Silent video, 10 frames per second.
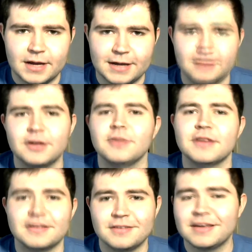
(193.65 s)
and
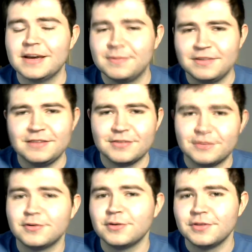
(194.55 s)
that's kept
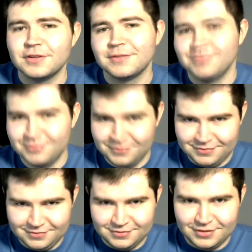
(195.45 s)
even for
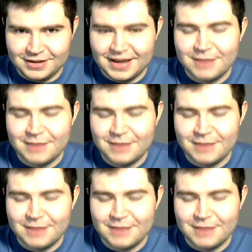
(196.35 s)
the